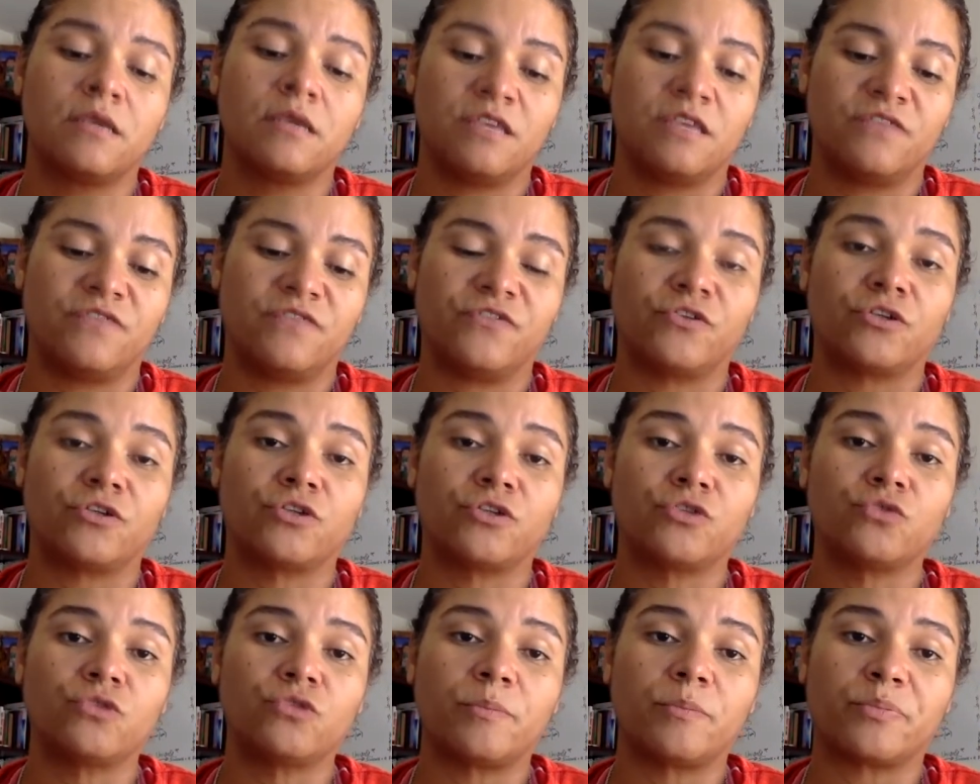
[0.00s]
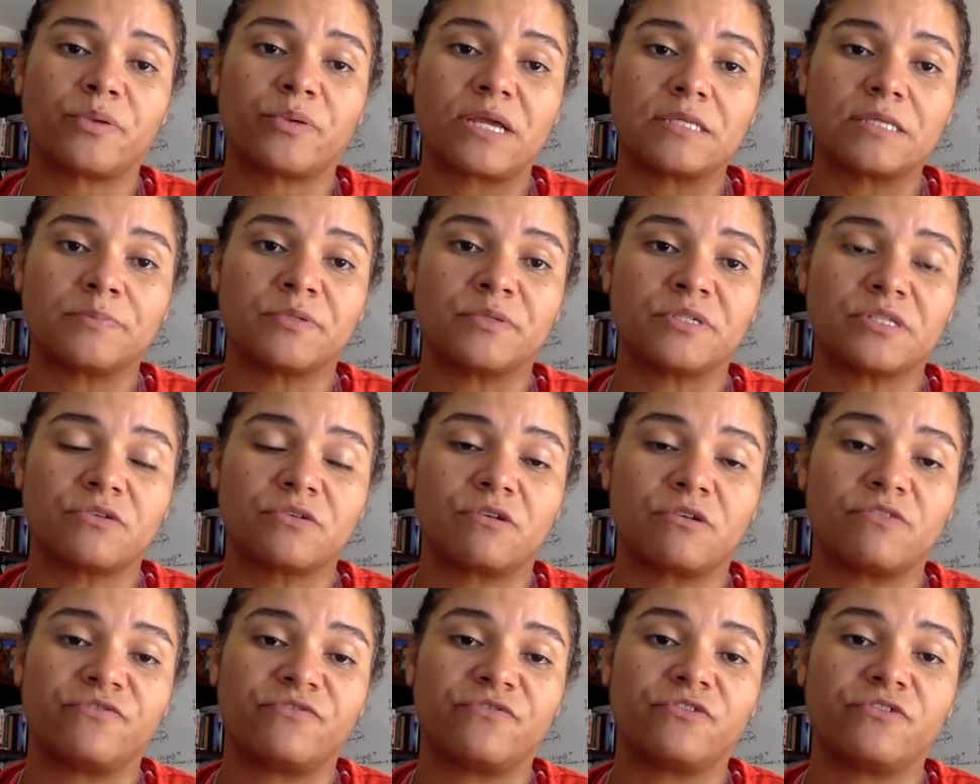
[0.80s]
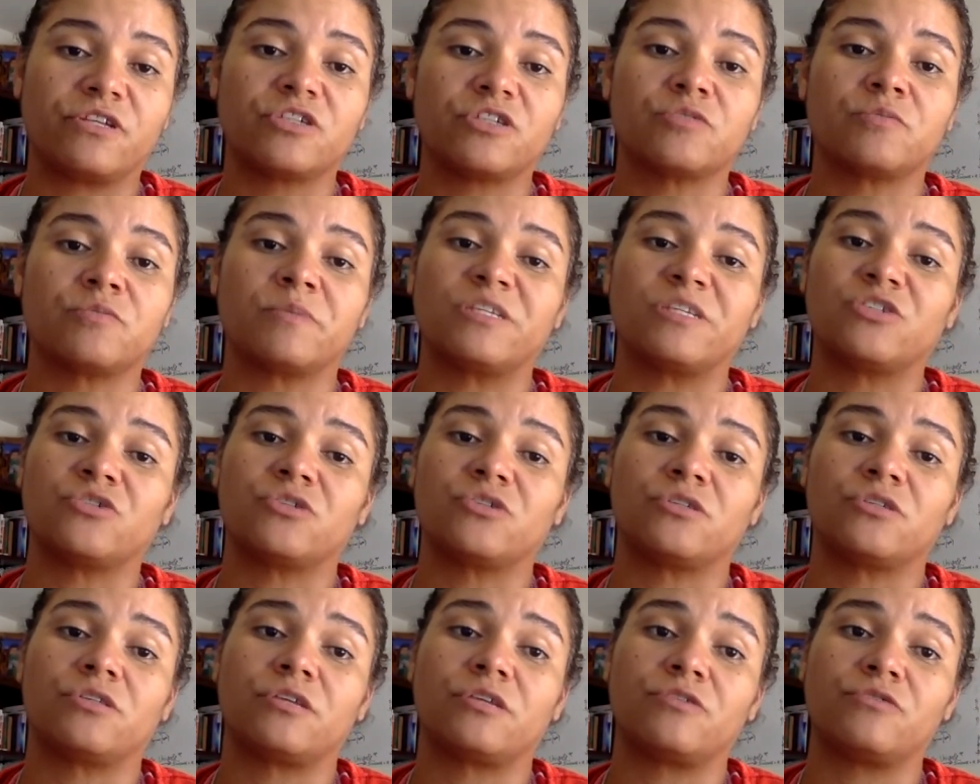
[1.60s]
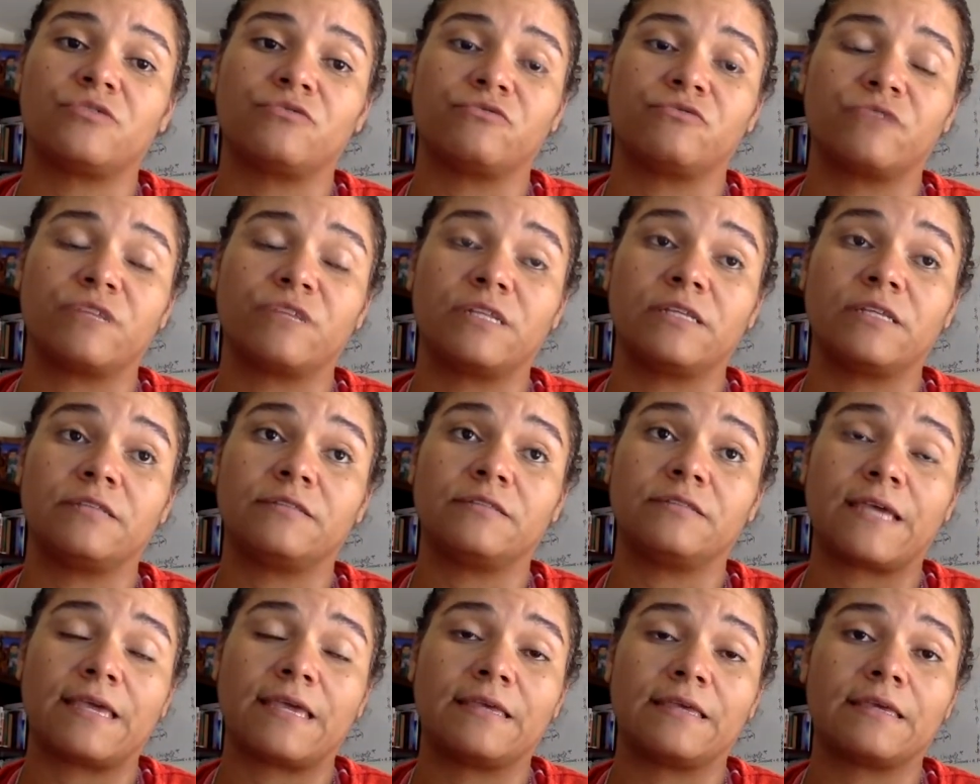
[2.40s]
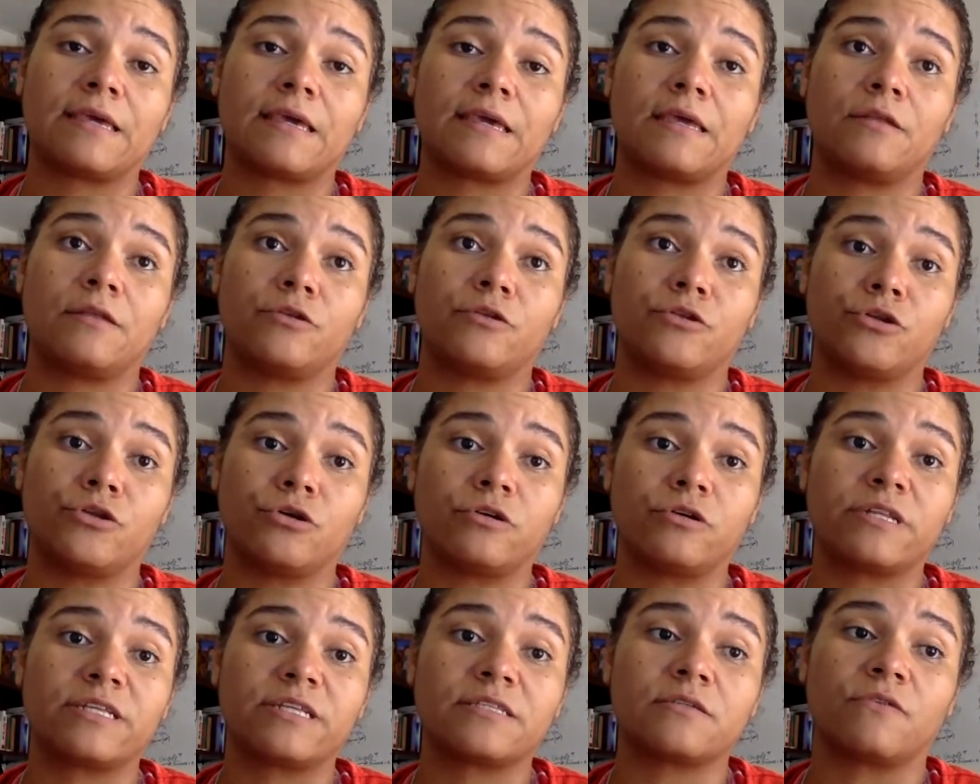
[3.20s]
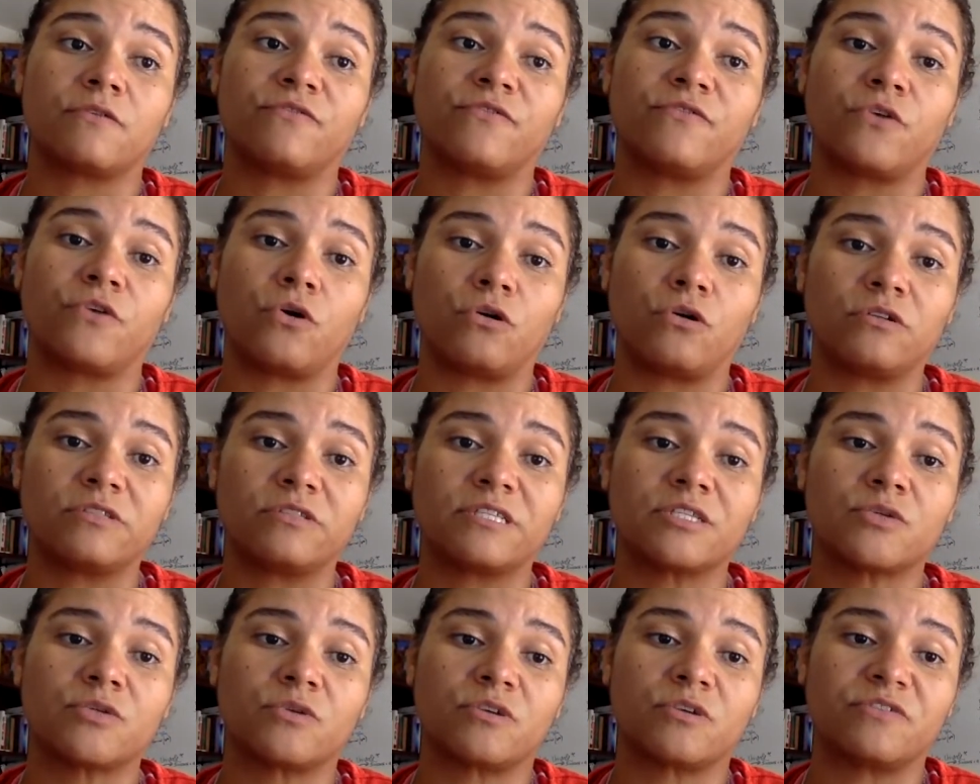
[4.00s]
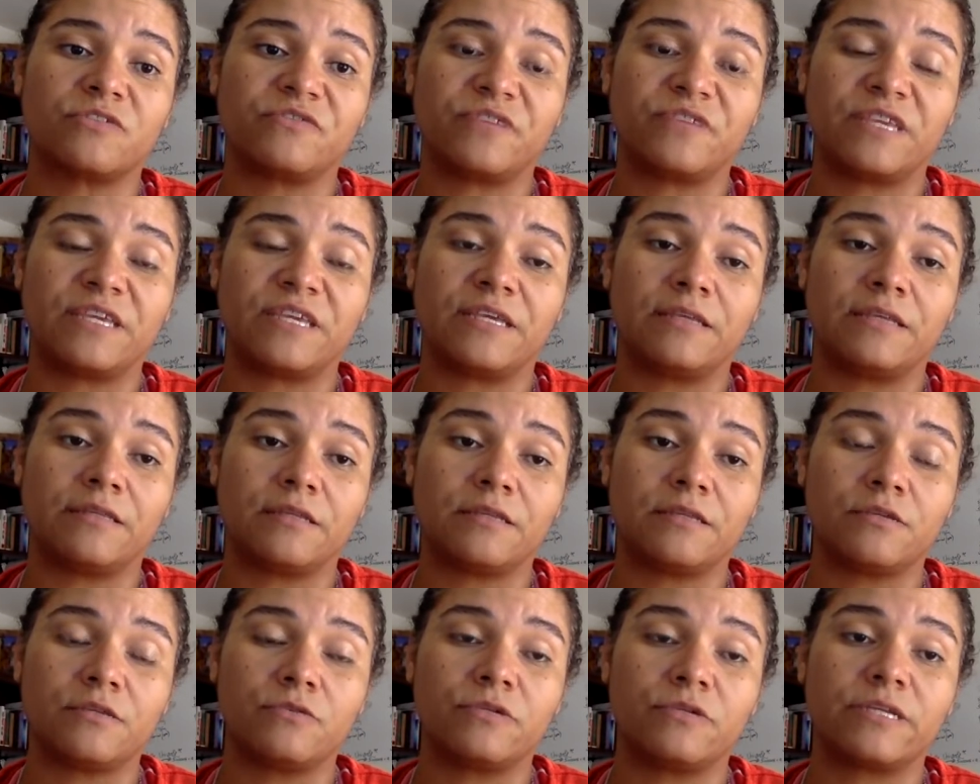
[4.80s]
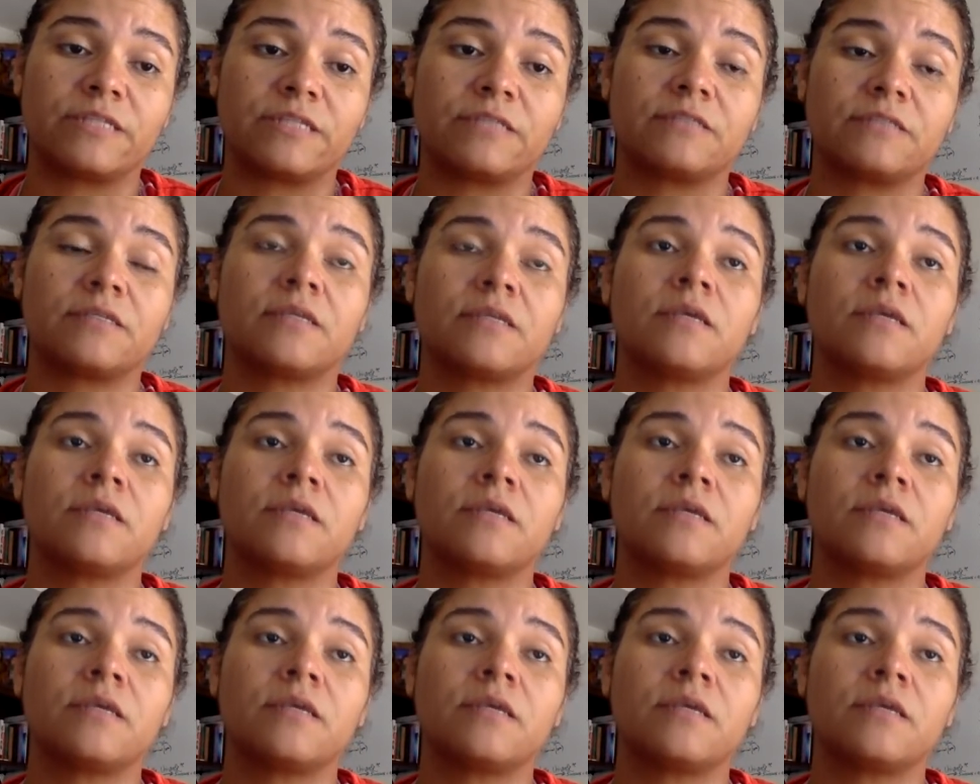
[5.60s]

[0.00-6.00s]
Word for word: If you're gonna do the price per square footage, make sure that you really take notice of all the square feet in the unit.